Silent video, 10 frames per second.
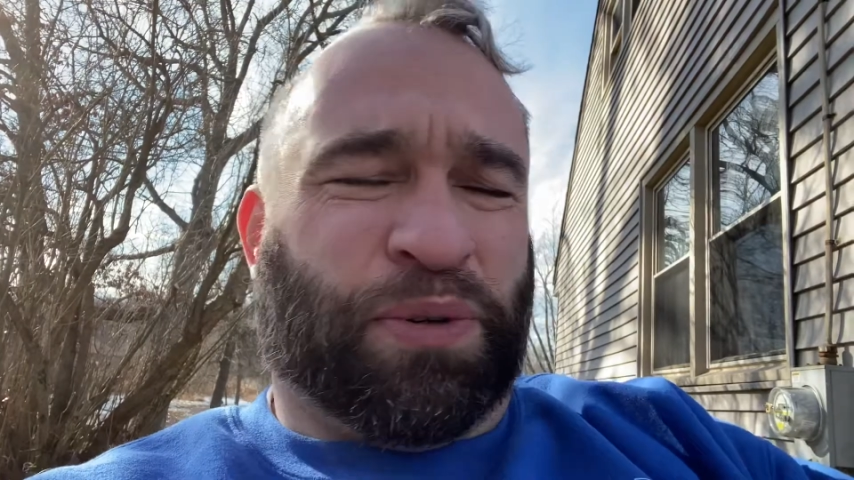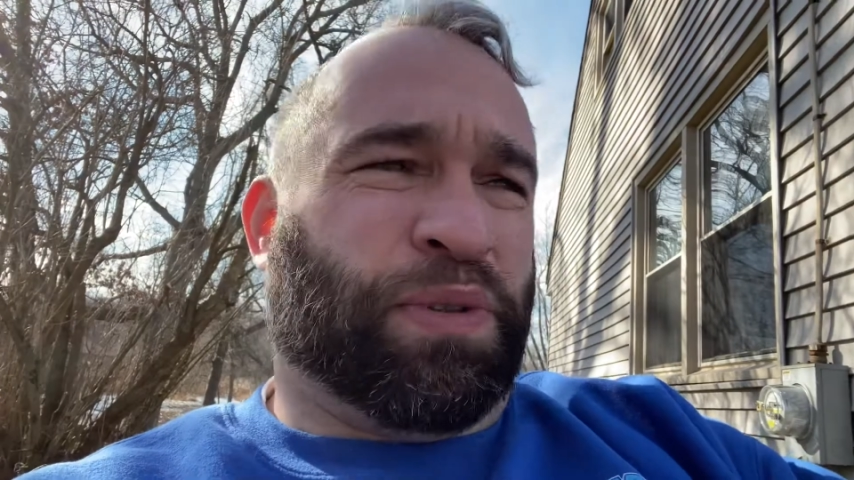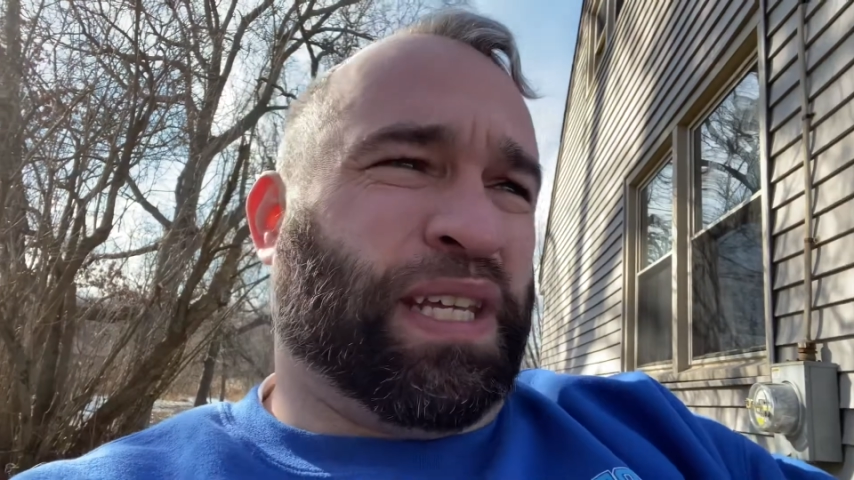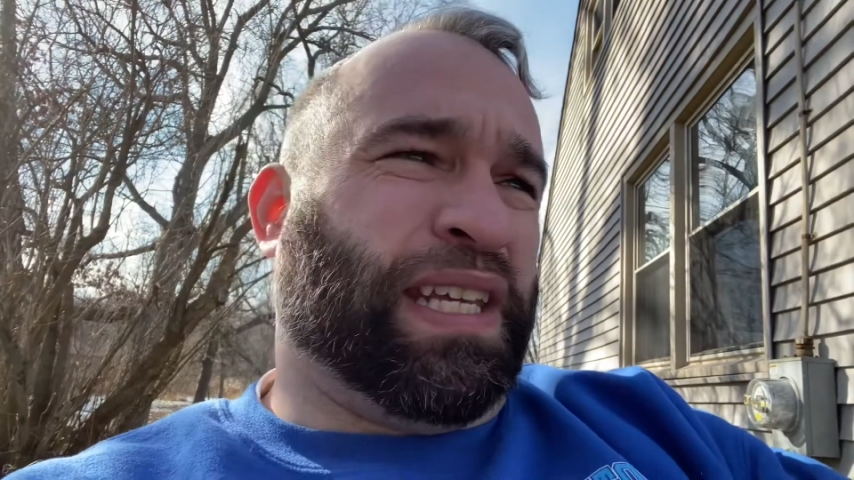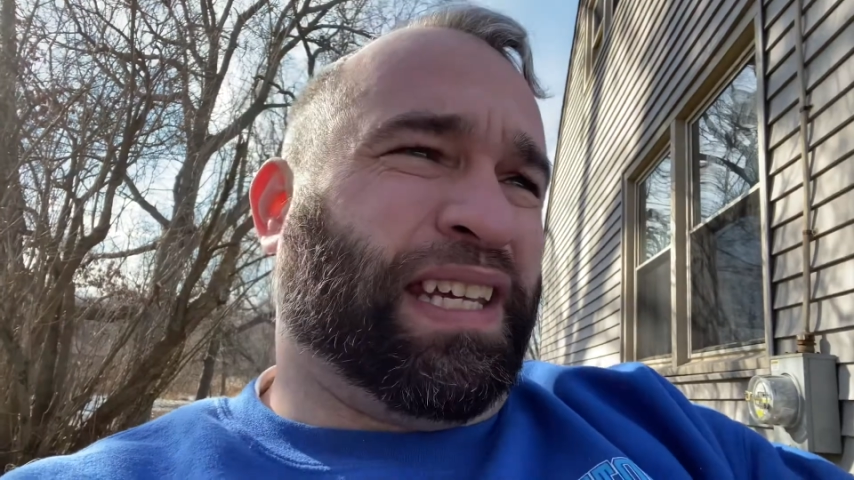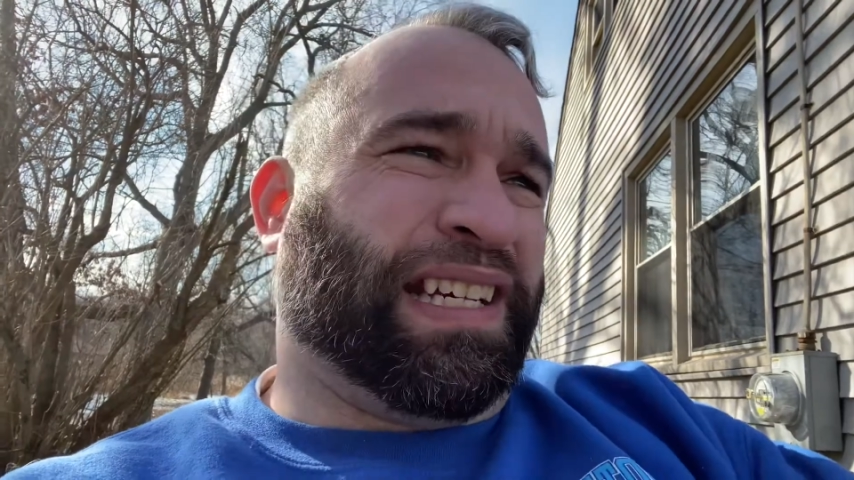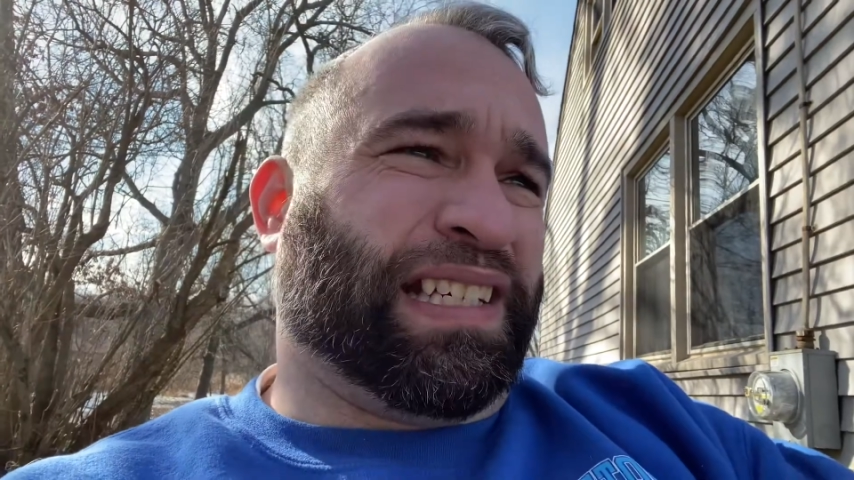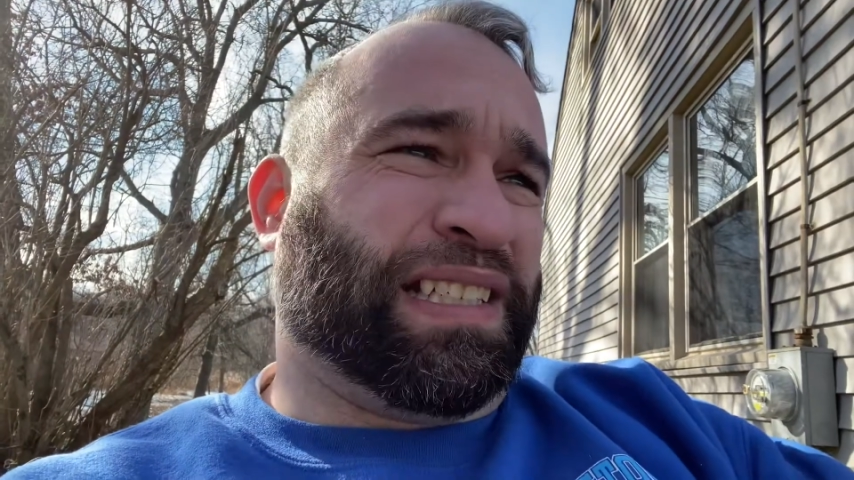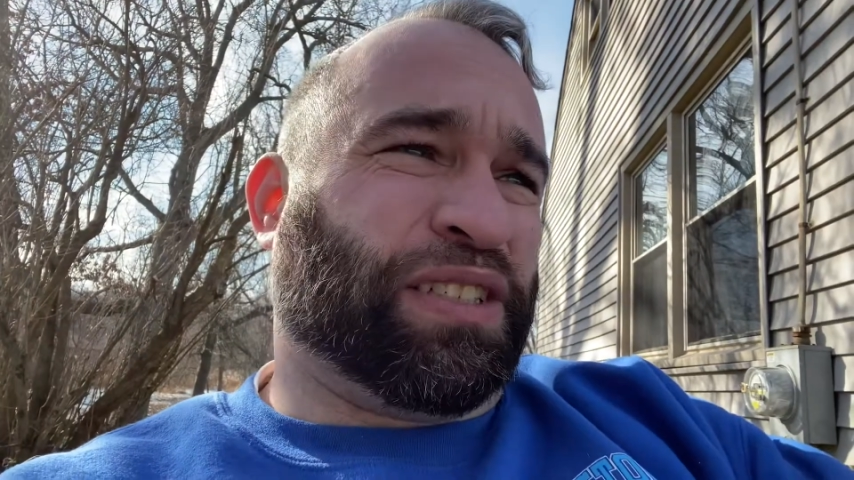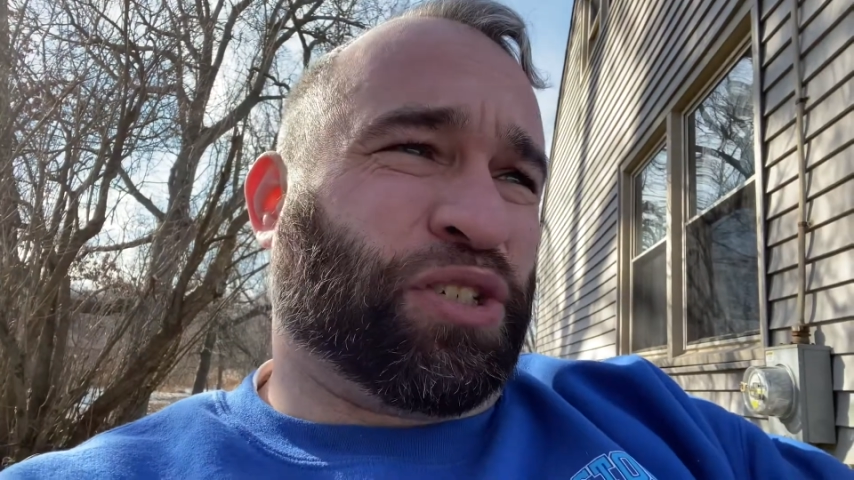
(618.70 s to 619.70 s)

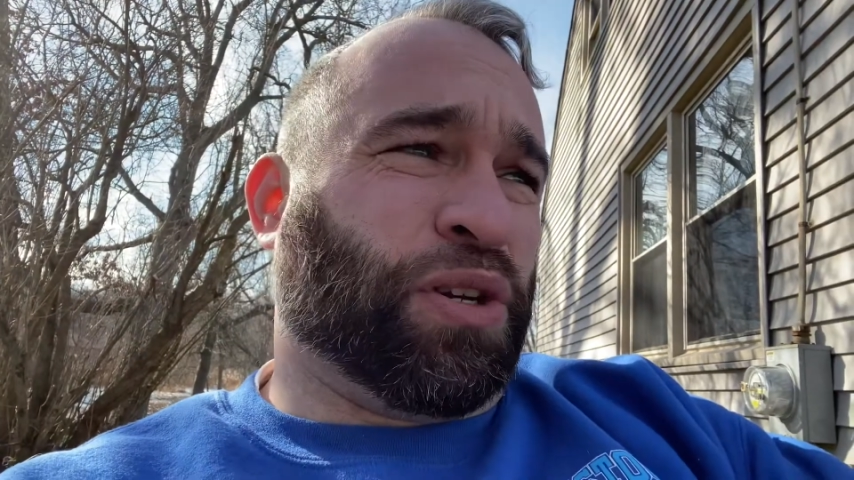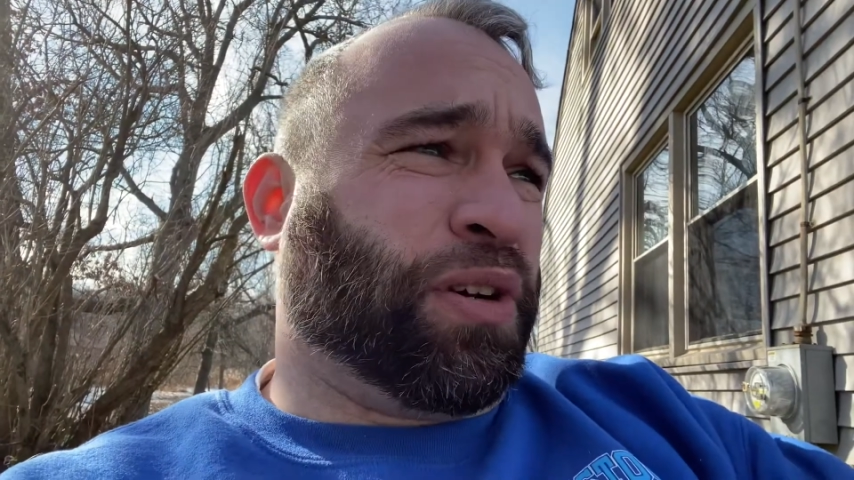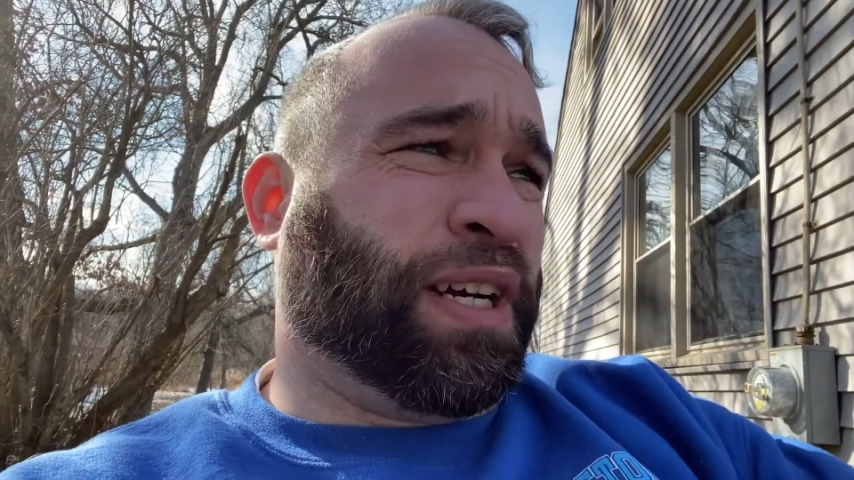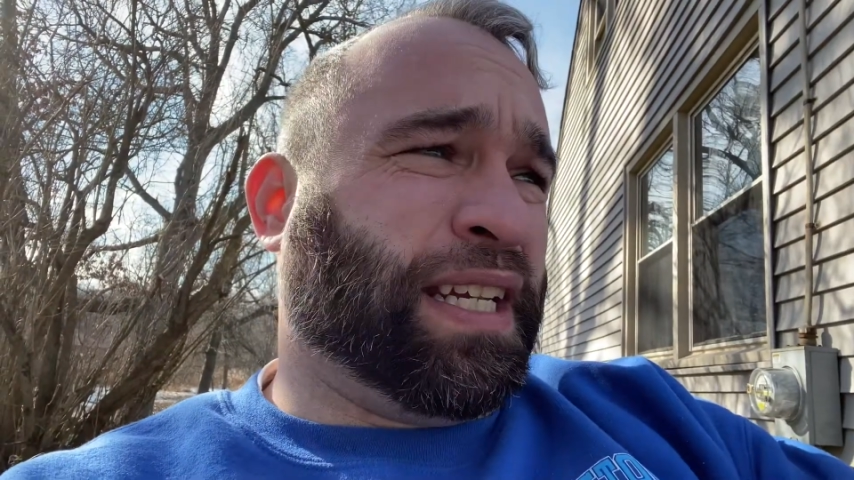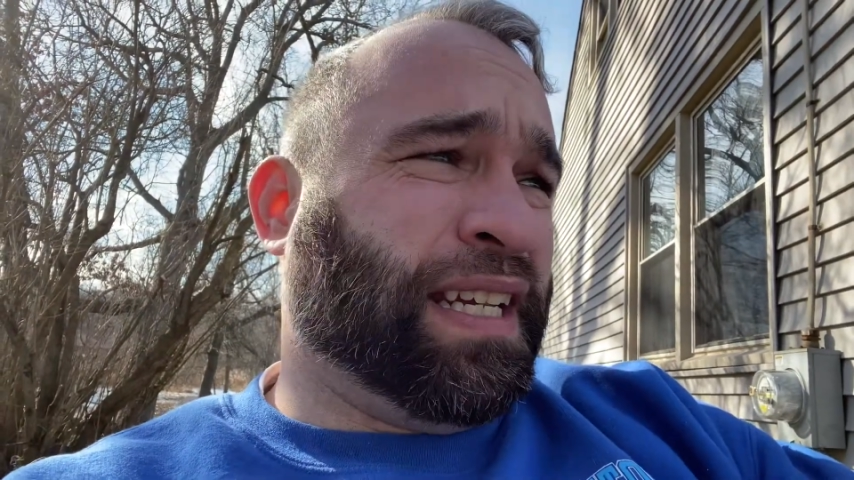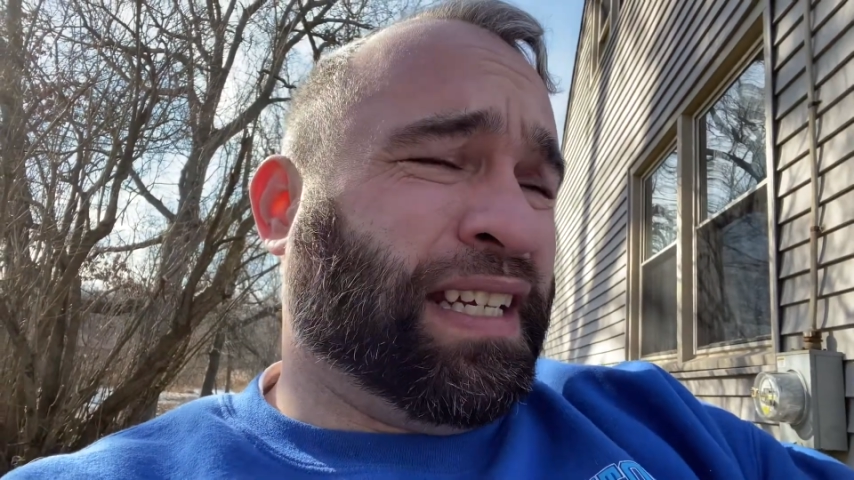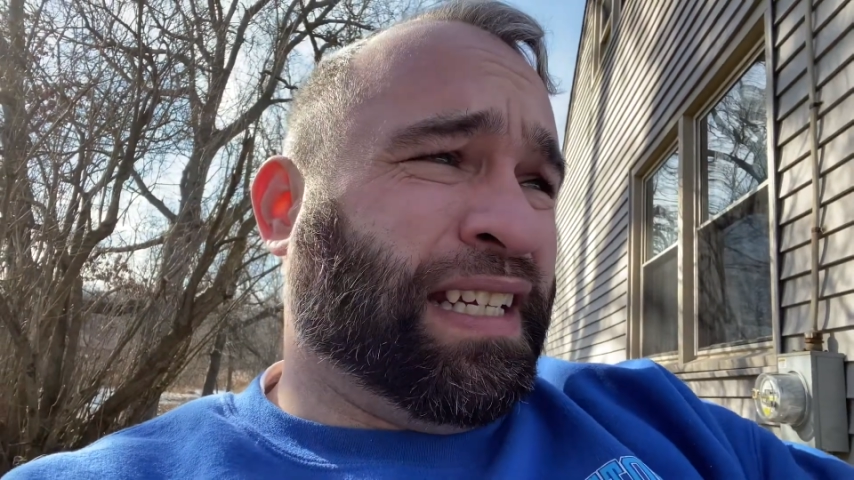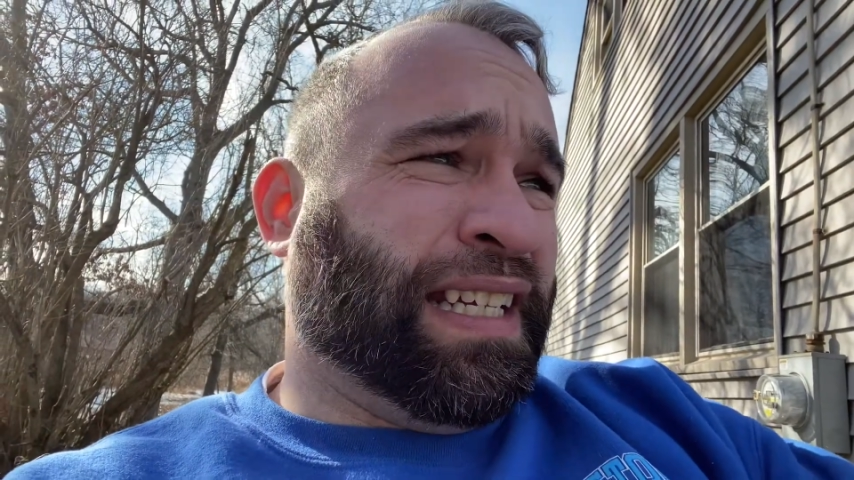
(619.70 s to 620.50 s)
the snoring,